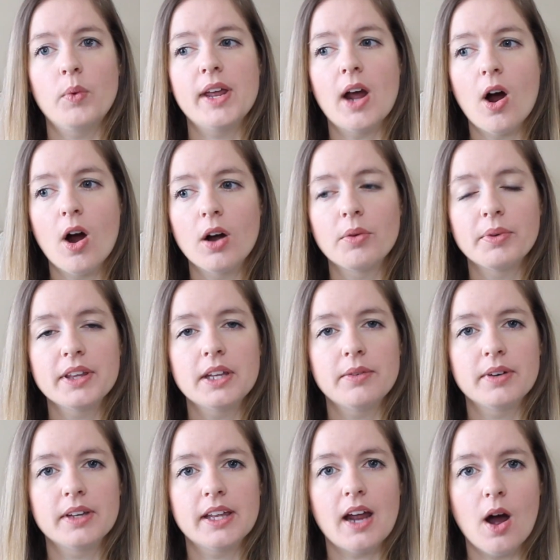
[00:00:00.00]
We are
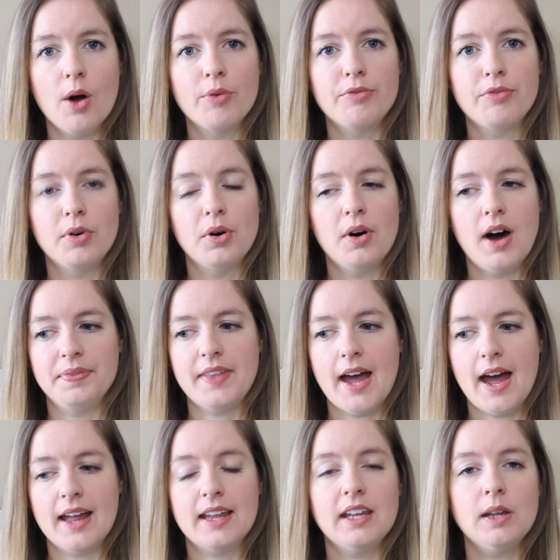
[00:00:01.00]
really hopeful
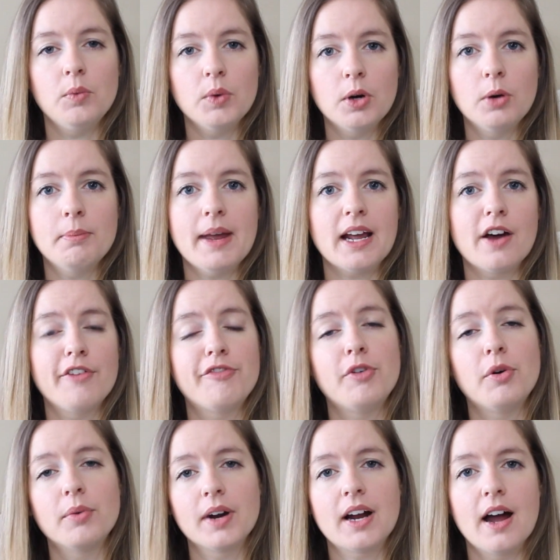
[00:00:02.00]
that he will make a
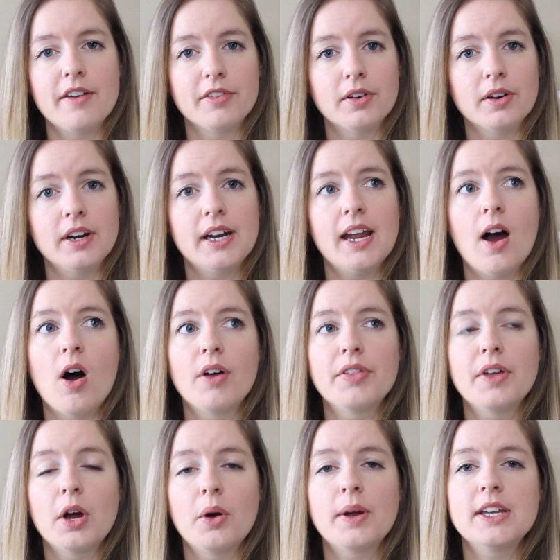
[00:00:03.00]
full recovery,
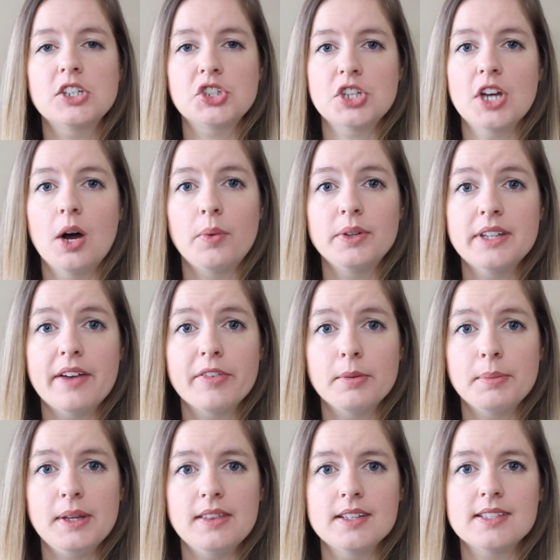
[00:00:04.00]
although his shell will never
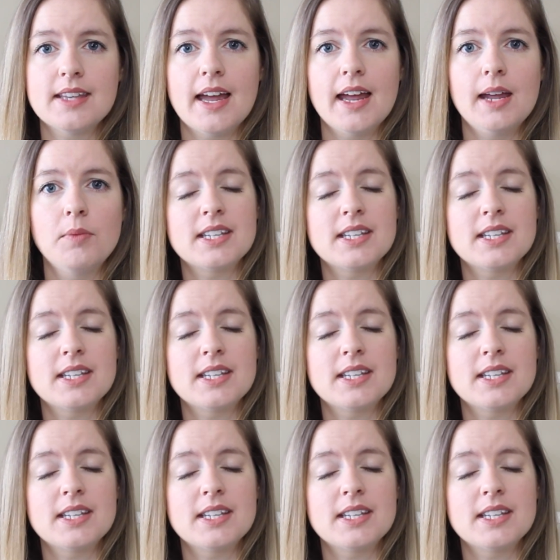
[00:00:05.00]
be the same.